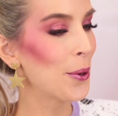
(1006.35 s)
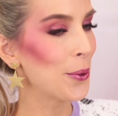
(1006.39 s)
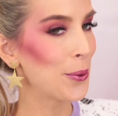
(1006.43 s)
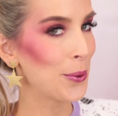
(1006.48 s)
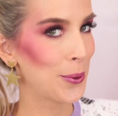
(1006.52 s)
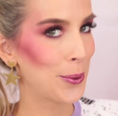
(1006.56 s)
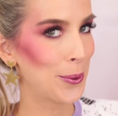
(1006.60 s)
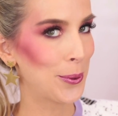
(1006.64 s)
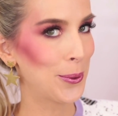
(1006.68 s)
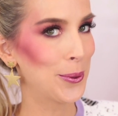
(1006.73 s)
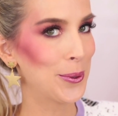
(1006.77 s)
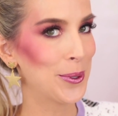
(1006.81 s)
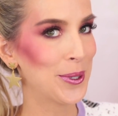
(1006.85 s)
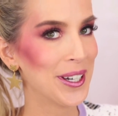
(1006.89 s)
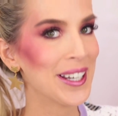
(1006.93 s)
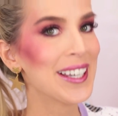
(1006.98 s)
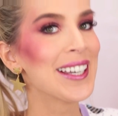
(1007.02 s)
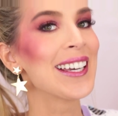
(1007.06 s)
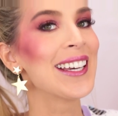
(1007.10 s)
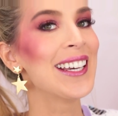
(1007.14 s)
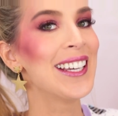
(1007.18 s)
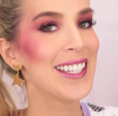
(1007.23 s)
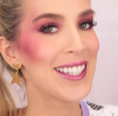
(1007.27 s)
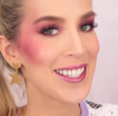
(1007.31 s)
Ooh,
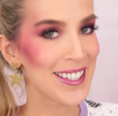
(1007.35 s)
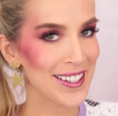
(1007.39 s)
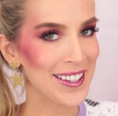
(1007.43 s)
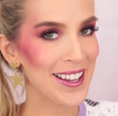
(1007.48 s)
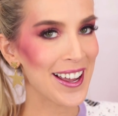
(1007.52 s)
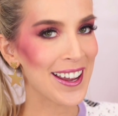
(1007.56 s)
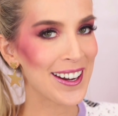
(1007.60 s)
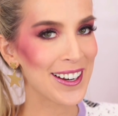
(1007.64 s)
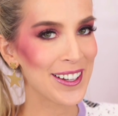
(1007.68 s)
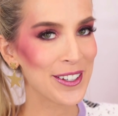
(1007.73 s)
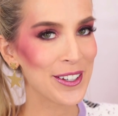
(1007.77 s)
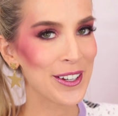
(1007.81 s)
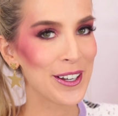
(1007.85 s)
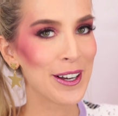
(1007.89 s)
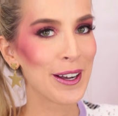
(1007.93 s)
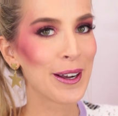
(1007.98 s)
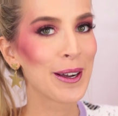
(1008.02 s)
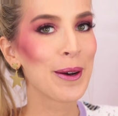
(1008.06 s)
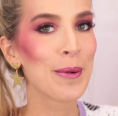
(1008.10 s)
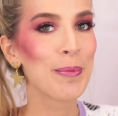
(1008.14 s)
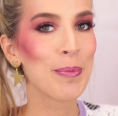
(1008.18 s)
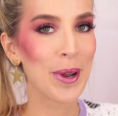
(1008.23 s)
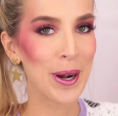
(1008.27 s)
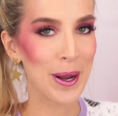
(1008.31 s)
it's a lot of
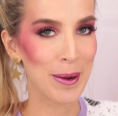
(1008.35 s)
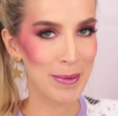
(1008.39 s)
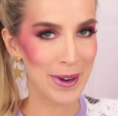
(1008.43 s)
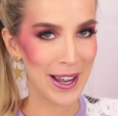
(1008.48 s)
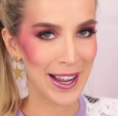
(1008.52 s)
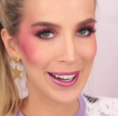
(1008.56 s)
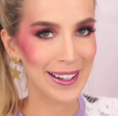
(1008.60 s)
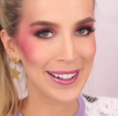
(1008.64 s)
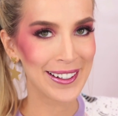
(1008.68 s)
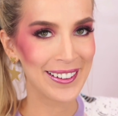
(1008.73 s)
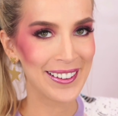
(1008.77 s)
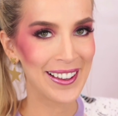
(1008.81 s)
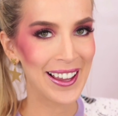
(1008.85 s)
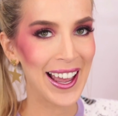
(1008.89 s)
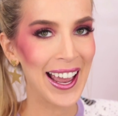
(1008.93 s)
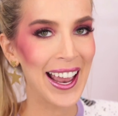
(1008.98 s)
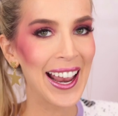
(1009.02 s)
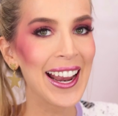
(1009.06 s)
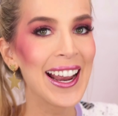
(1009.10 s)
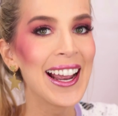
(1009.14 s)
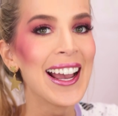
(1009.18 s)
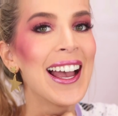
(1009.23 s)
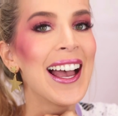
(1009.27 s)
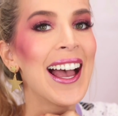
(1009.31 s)
look, but I'm not gonna
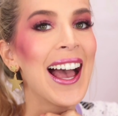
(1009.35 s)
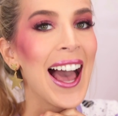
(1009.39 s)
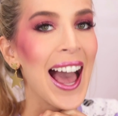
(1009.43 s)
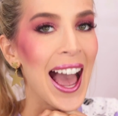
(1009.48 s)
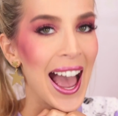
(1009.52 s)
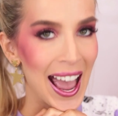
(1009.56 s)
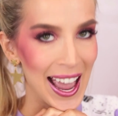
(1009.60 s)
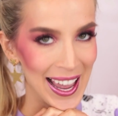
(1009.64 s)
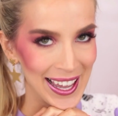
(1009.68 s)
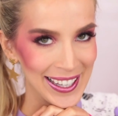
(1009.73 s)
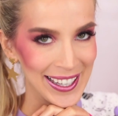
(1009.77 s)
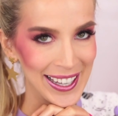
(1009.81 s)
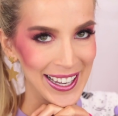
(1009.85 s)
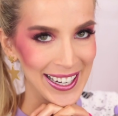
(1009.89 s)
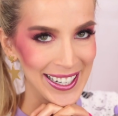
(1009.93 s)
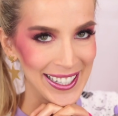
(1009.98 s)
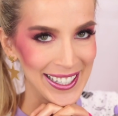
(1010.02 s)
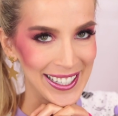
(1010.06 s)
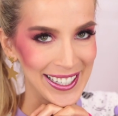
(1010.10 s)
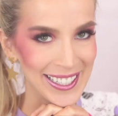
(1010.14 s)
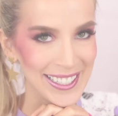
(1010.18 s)
lie, I like